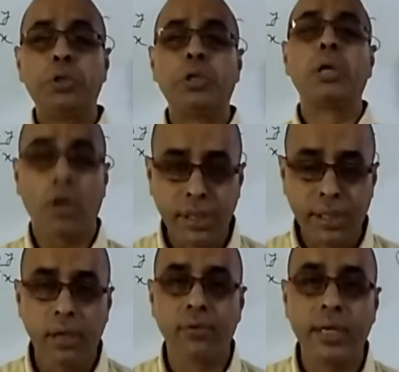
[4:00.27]
the
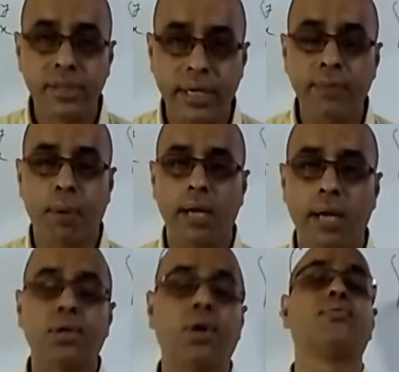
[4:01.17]
logical reasoning part
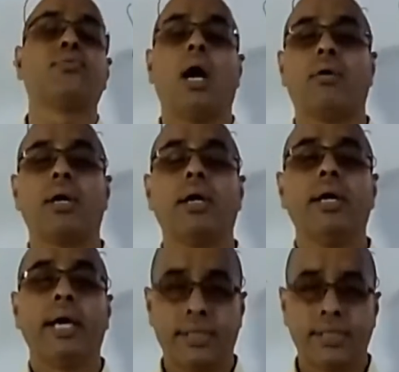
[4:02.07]
of our
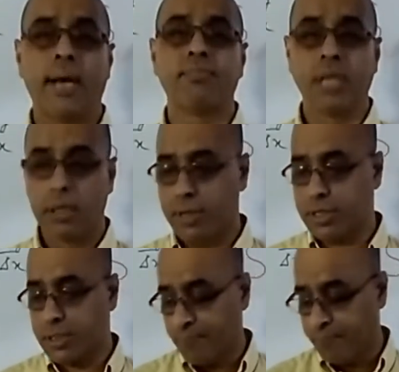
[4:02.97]
exam
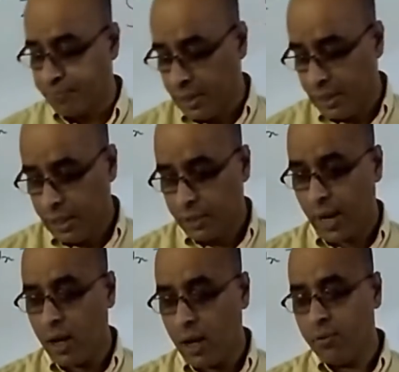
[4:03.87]
syllabus.
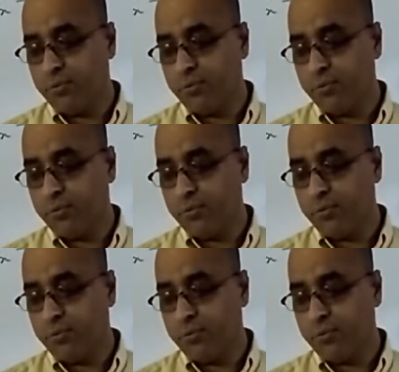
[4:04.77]
Now